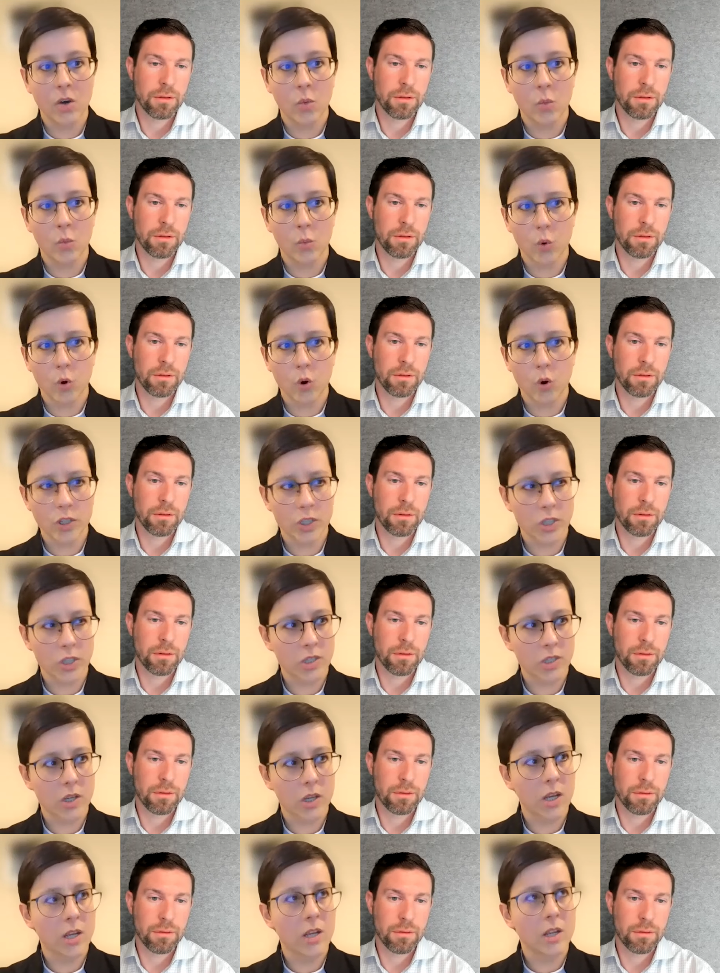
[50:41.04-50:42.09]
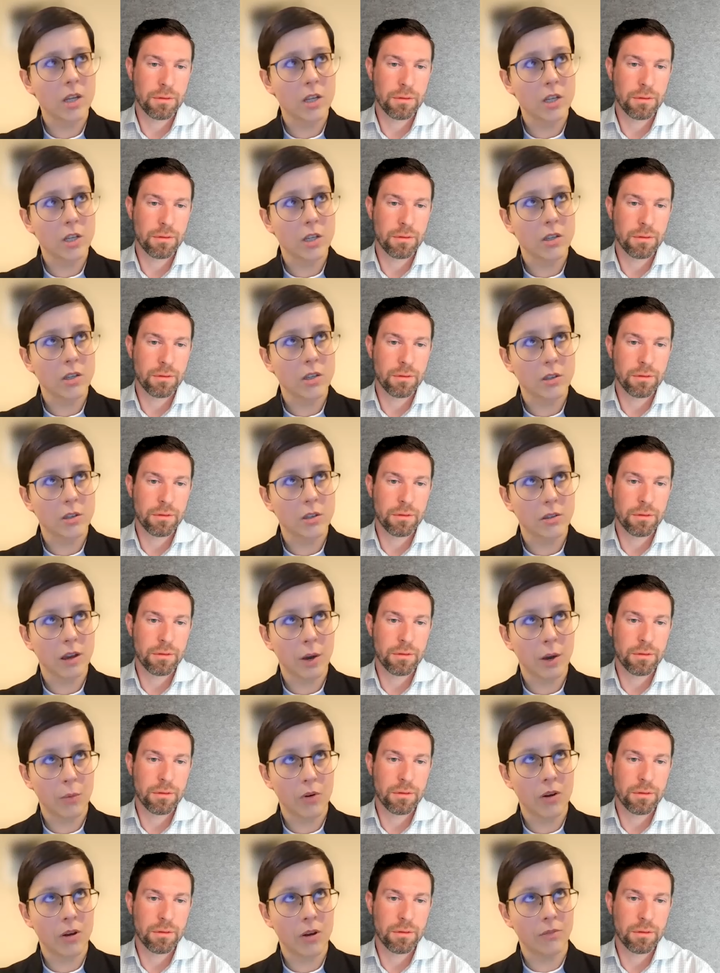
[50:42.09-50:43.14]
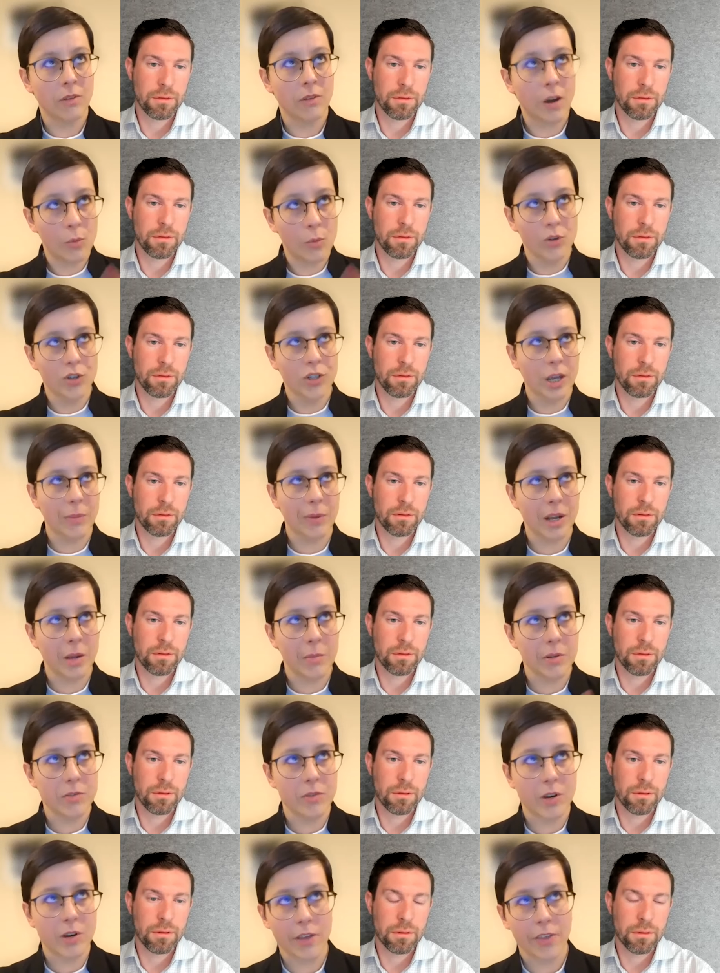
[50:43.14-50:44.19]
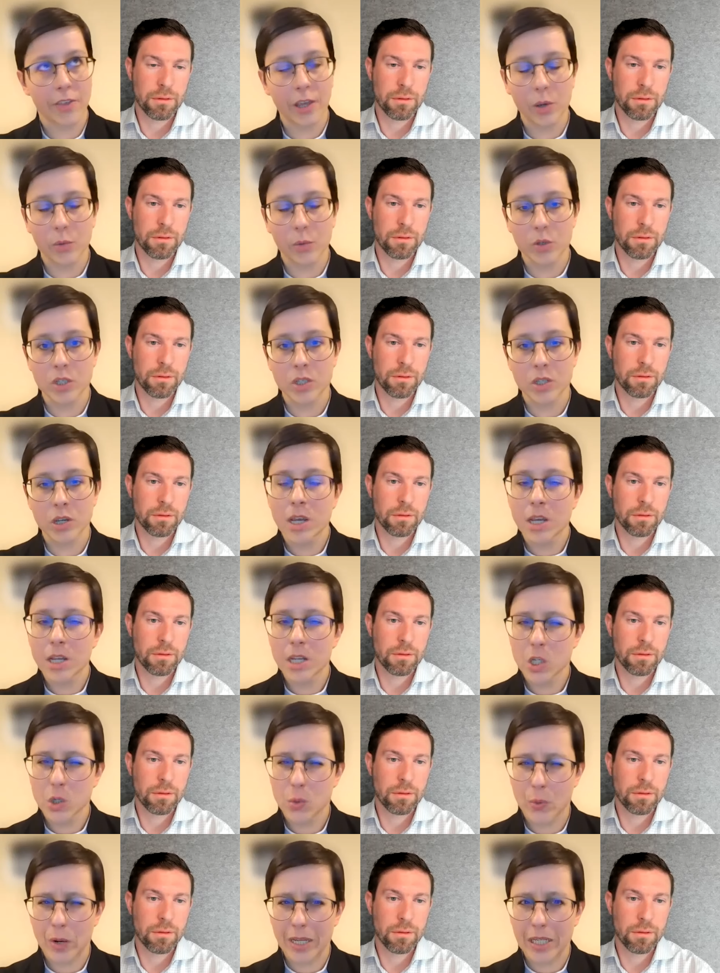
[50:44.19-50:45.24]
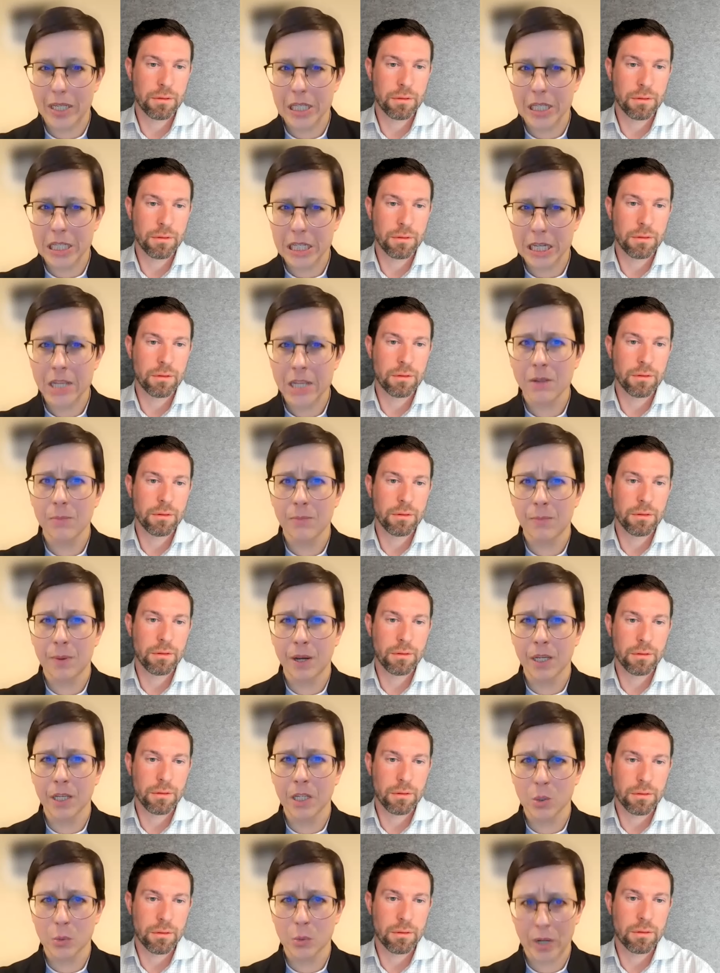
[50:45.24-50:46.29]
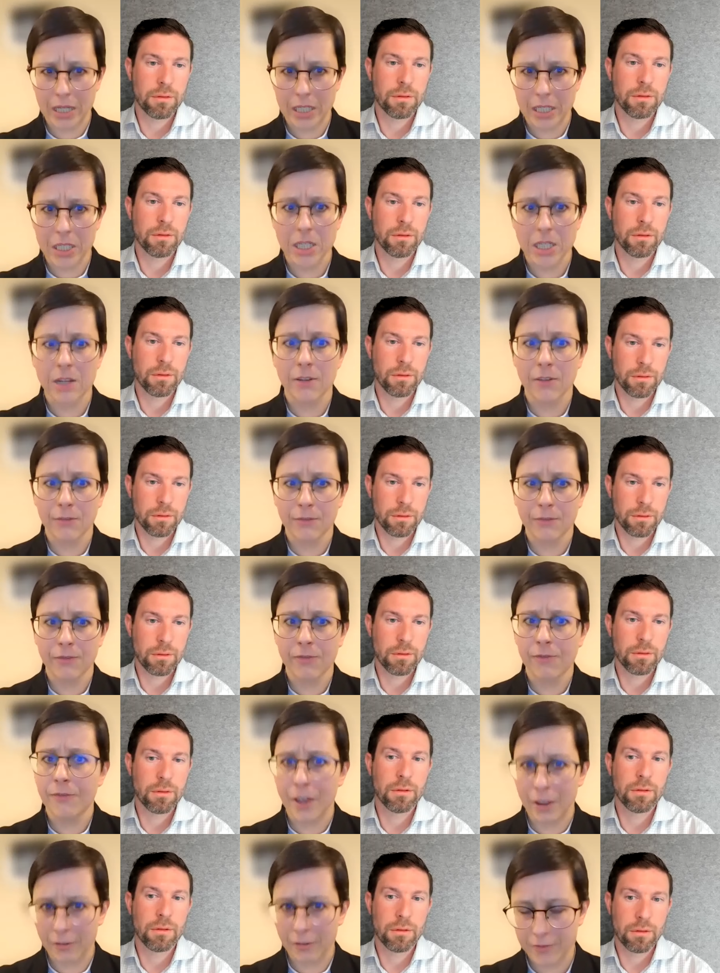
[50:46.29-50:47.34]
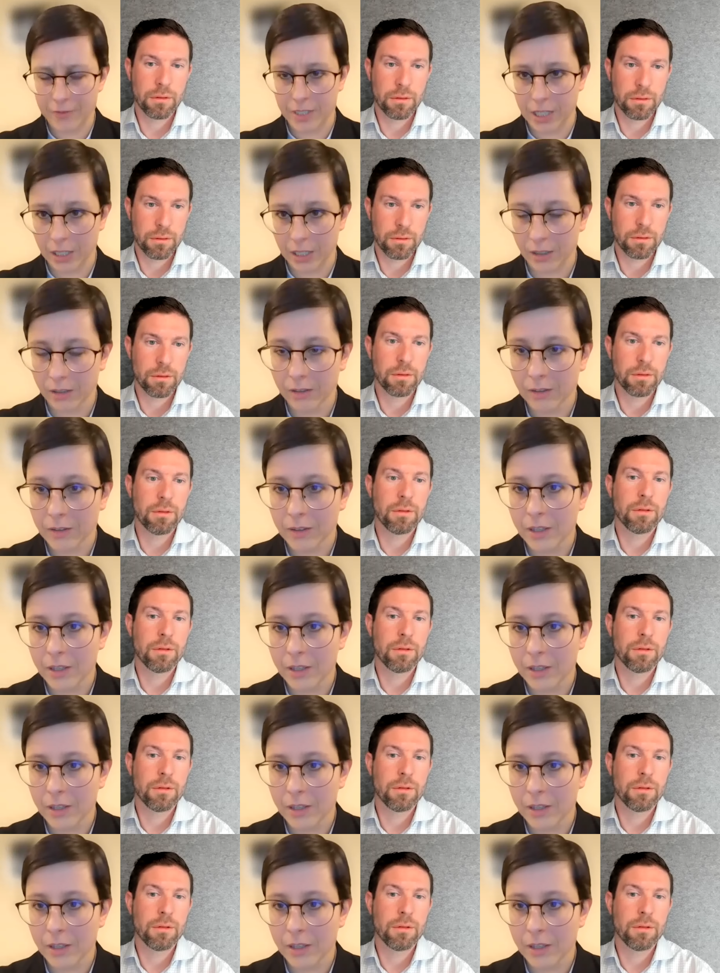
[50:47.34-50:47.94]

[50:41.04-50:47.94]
Speaker 1: was, I want to get my numbers right, I think it was 20 by 2050.